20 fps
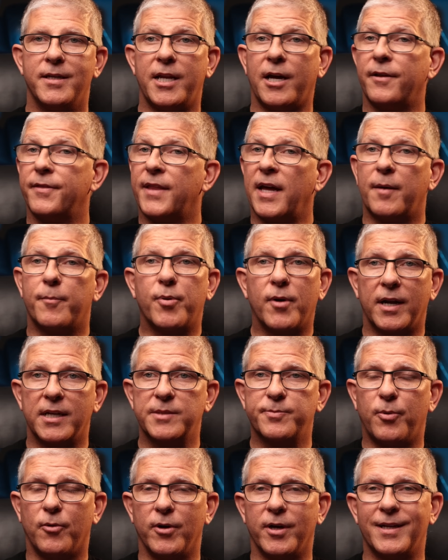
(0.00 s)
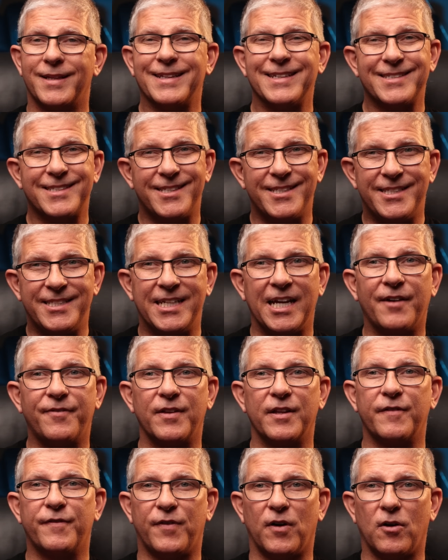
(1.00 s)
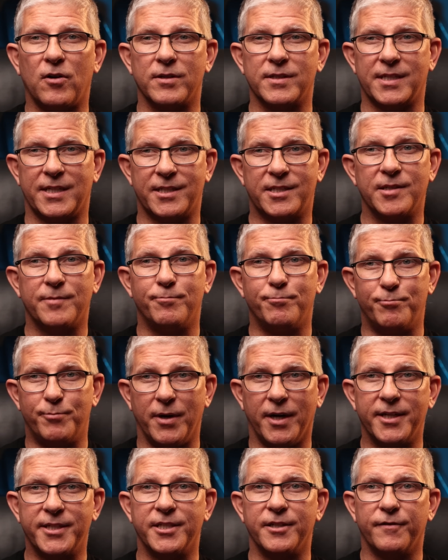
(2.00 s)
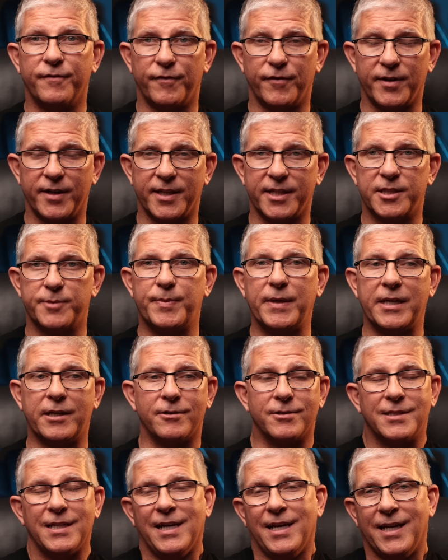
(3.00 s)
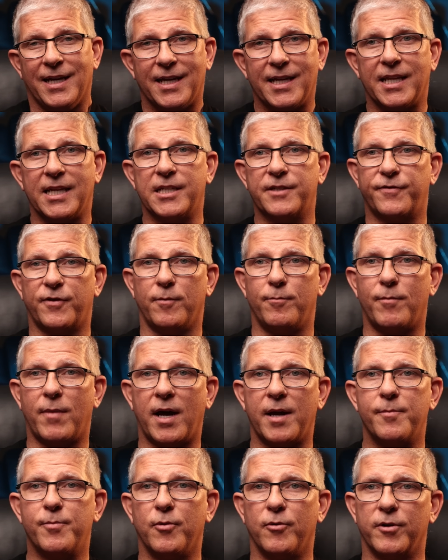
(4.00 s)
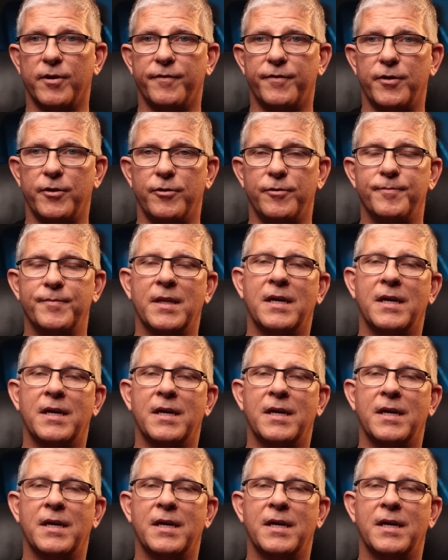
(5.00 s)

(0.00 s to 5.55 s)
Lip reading: Now at that price point, this definitely falls into budget-friendly speakers, at least from my point of view.